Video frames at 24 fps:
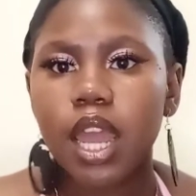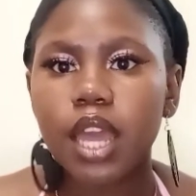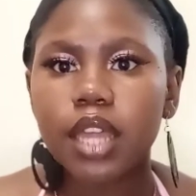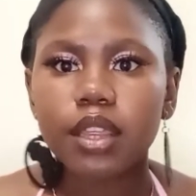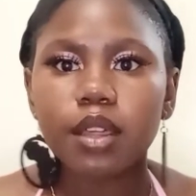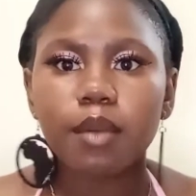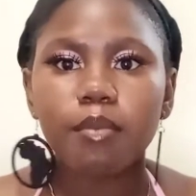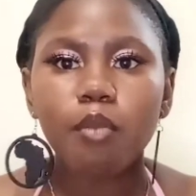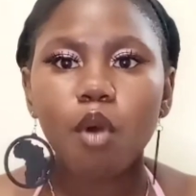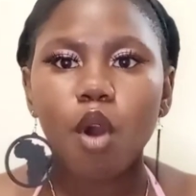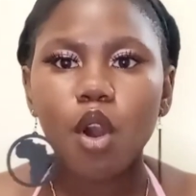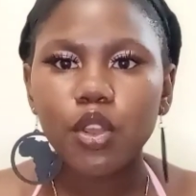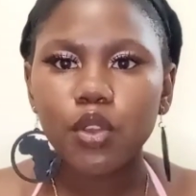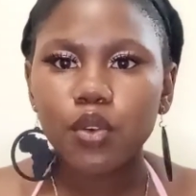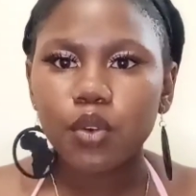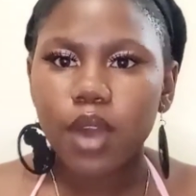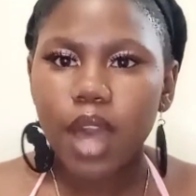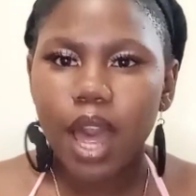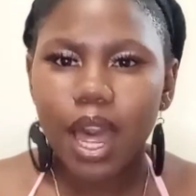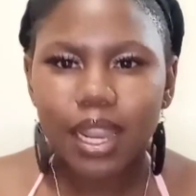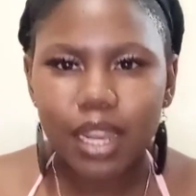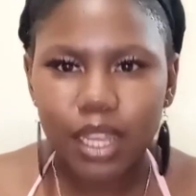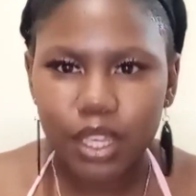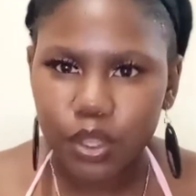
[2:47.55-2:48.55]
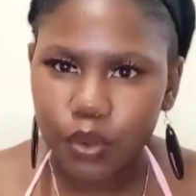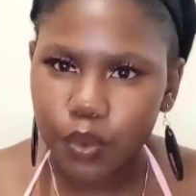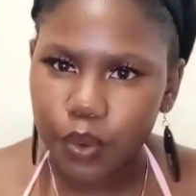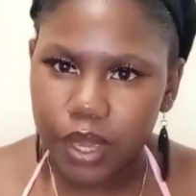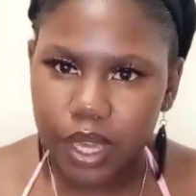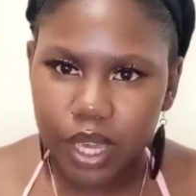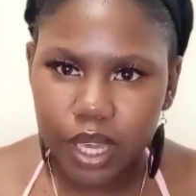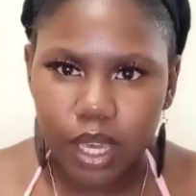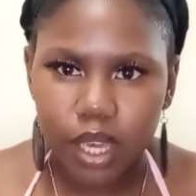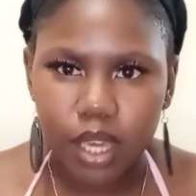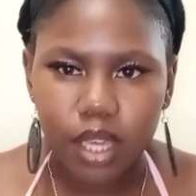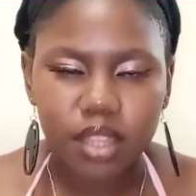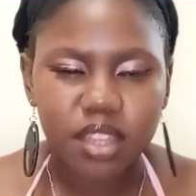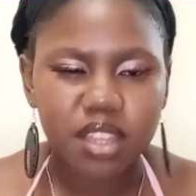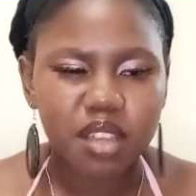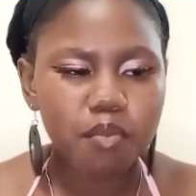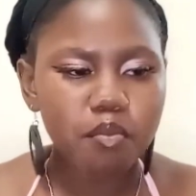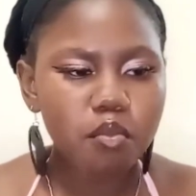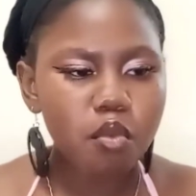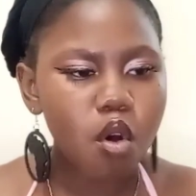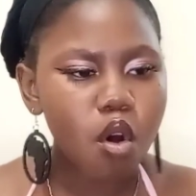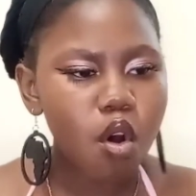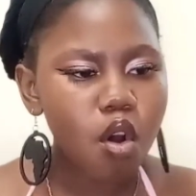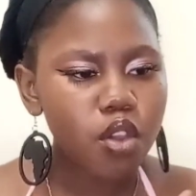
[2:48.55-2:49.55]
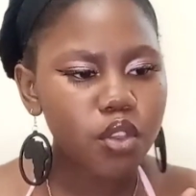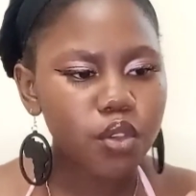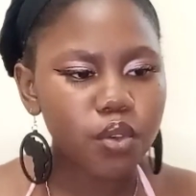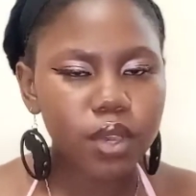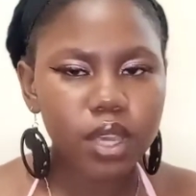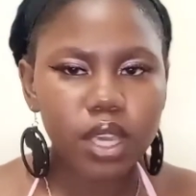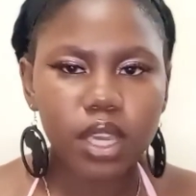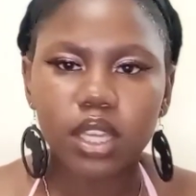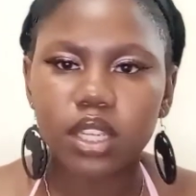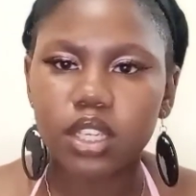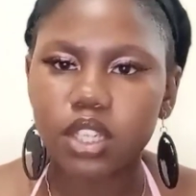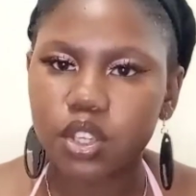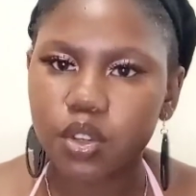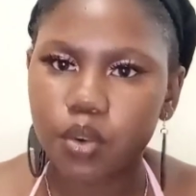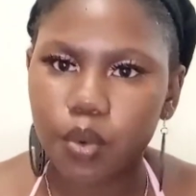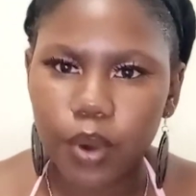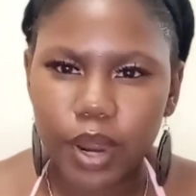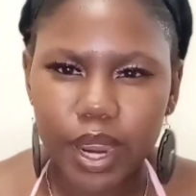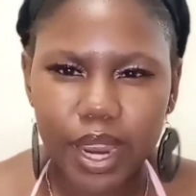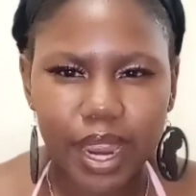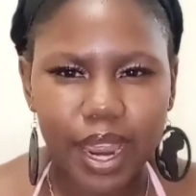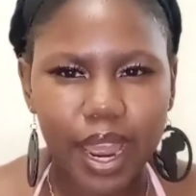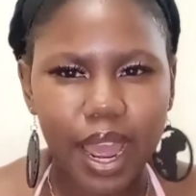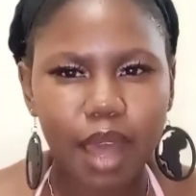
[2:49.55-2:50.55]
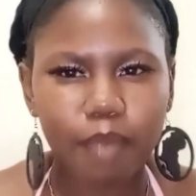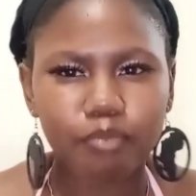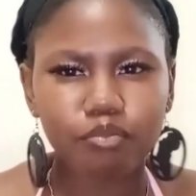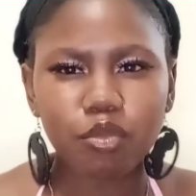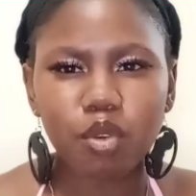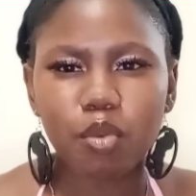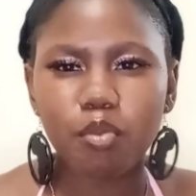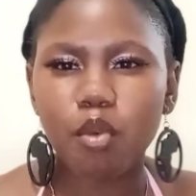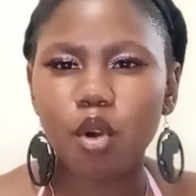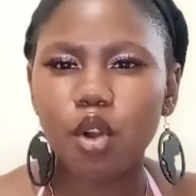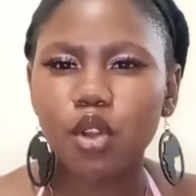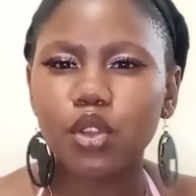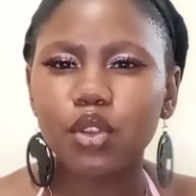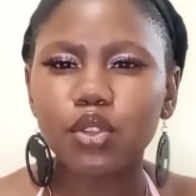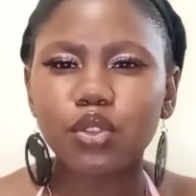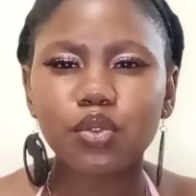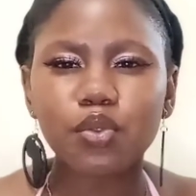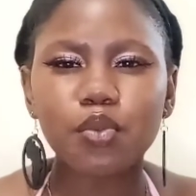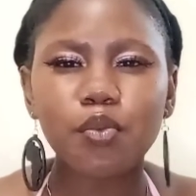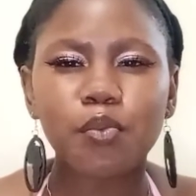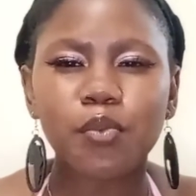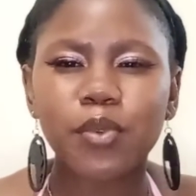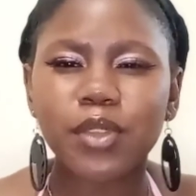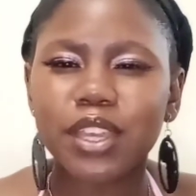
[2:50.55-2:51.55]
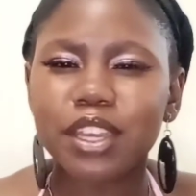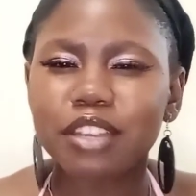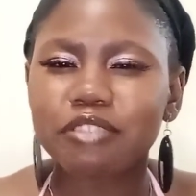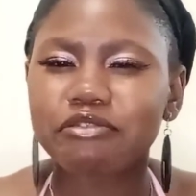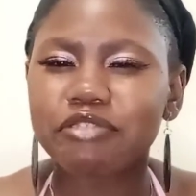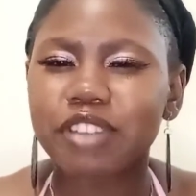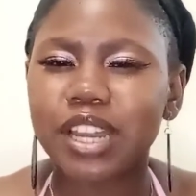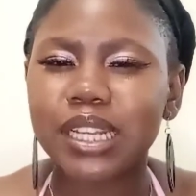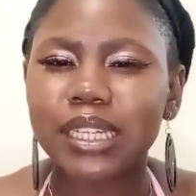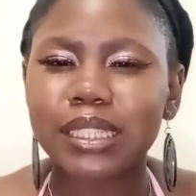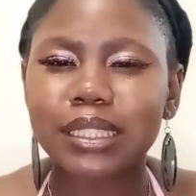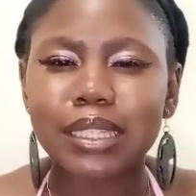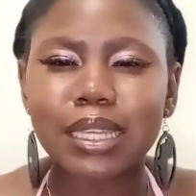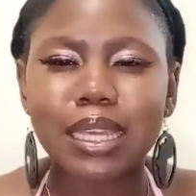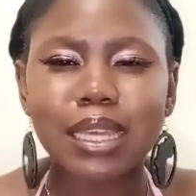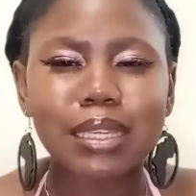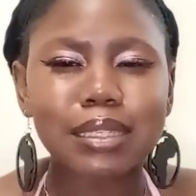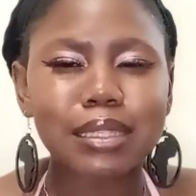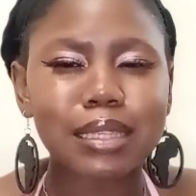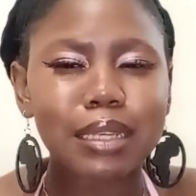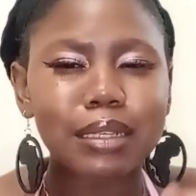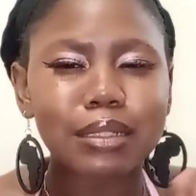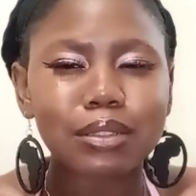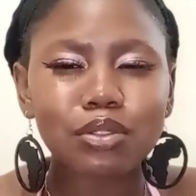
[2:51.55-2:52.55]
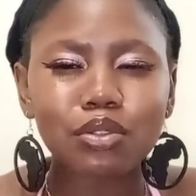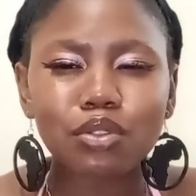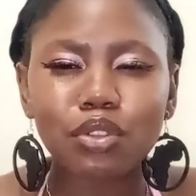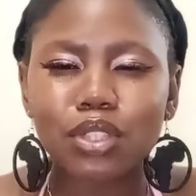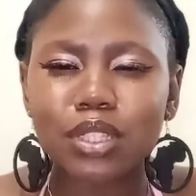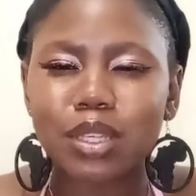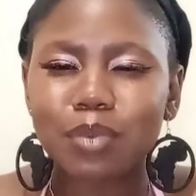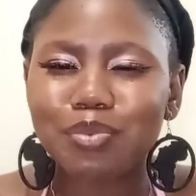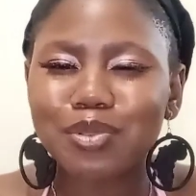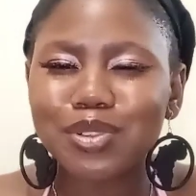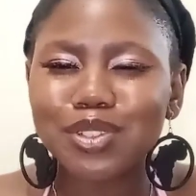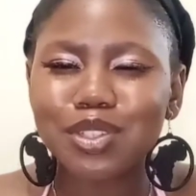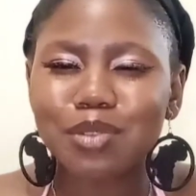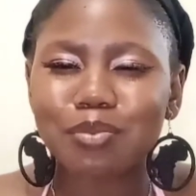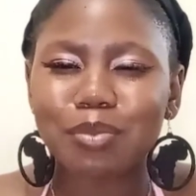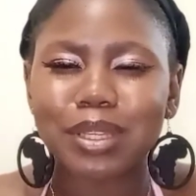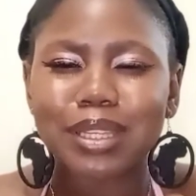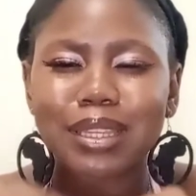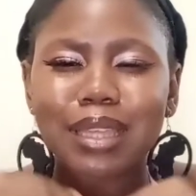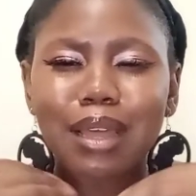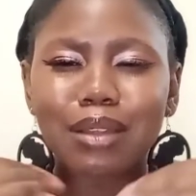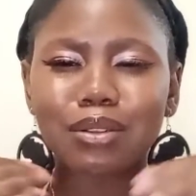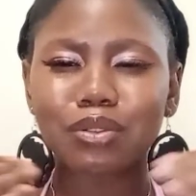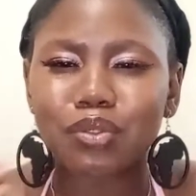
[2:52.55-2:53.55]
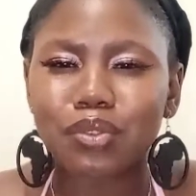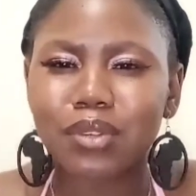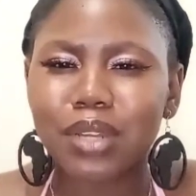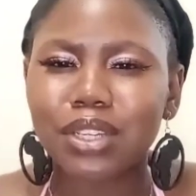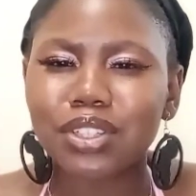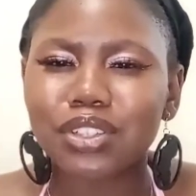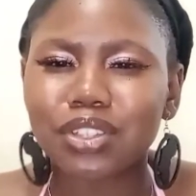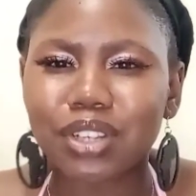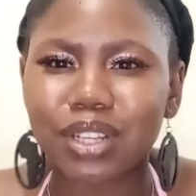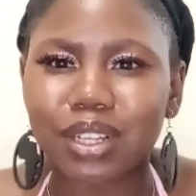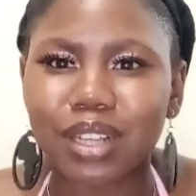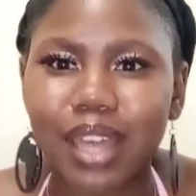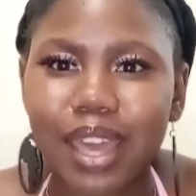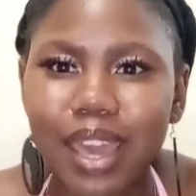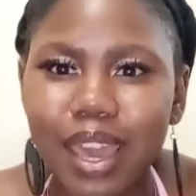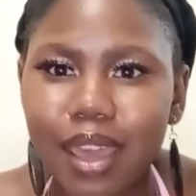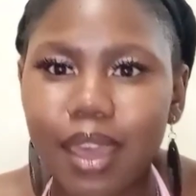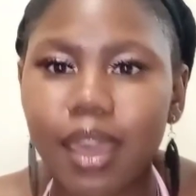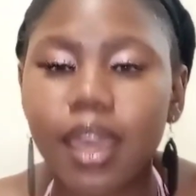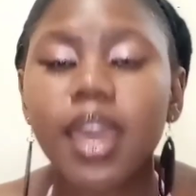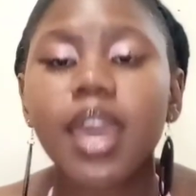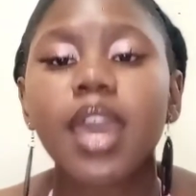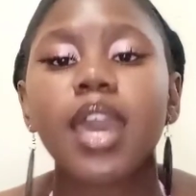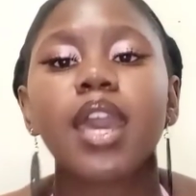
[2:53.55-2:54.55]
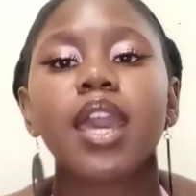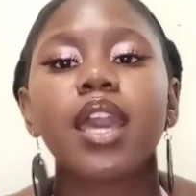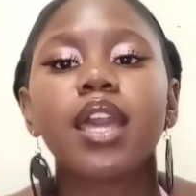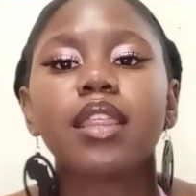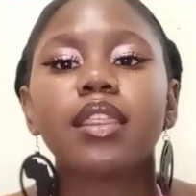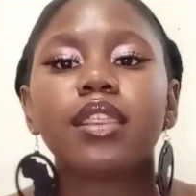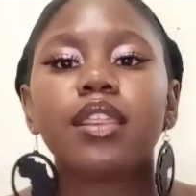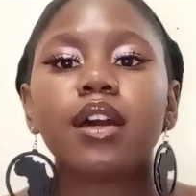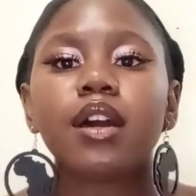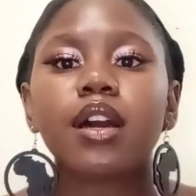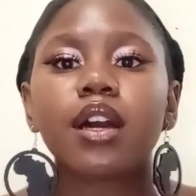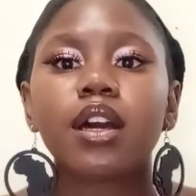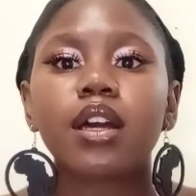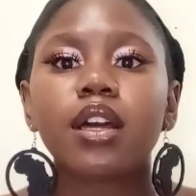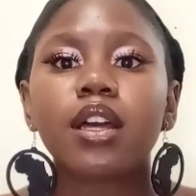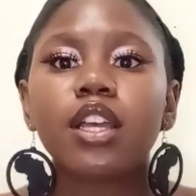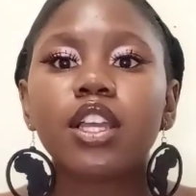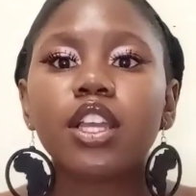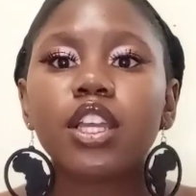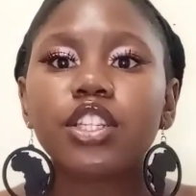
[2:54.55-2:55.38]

The more you color your hair, the more you heat your hair up, the more you do weird funny things that is not supposed to be done to natural hair, the